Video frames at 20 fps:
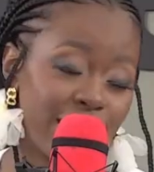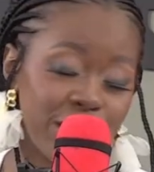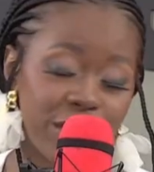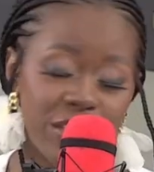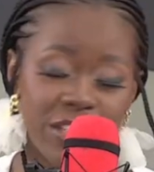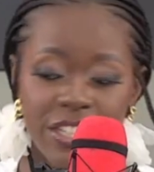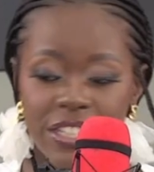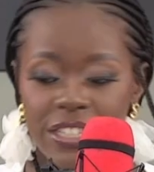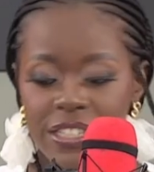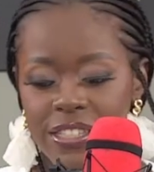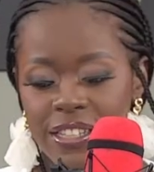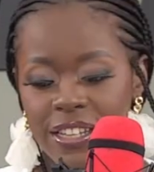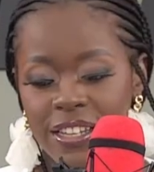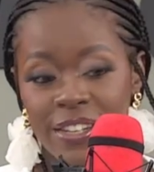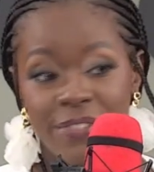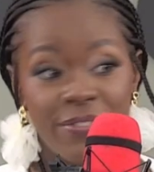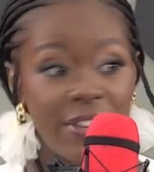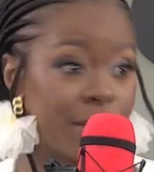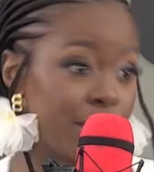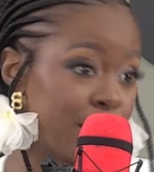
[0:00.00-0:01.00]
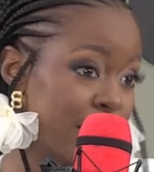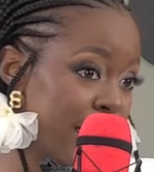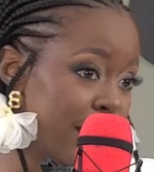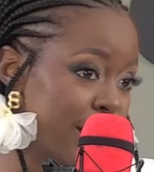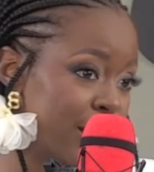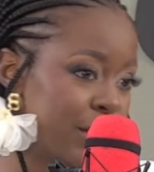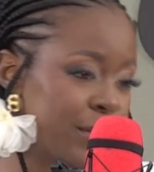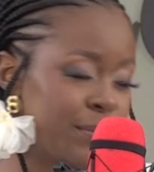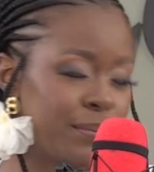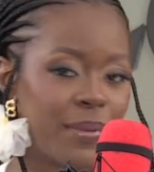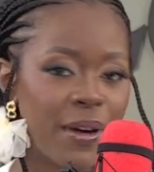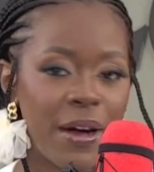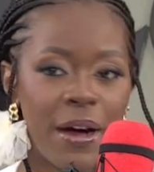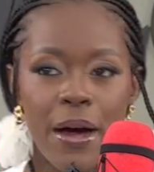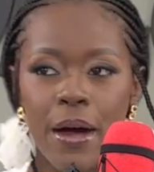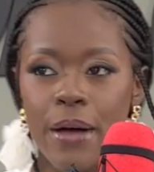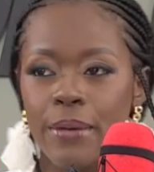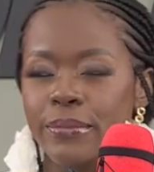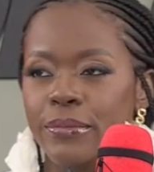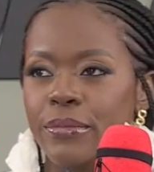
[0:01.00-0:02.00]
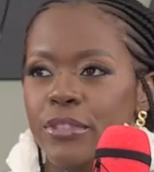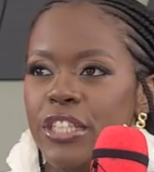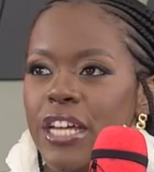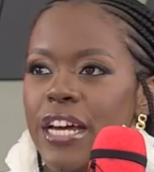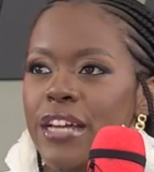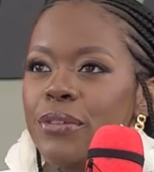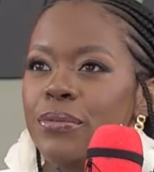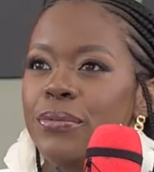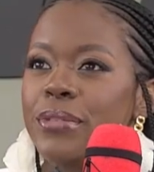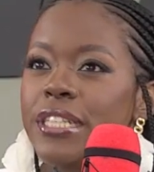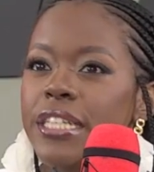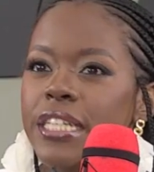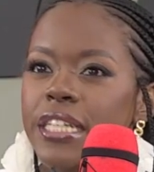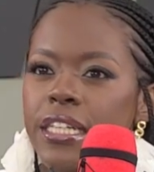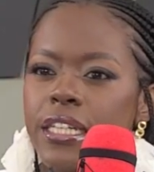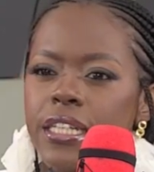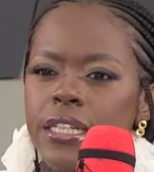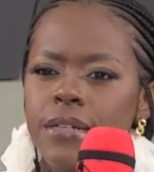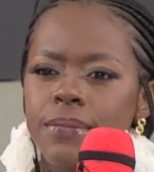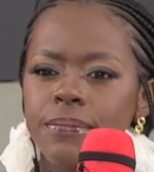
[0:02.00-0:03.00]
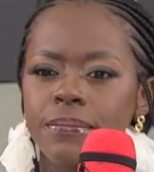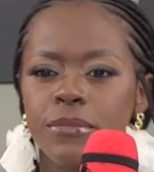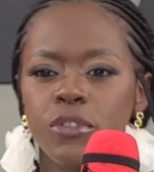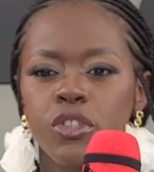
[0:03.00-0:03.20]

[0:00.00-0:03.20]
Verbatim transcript: She's an event planner. Um, she had a really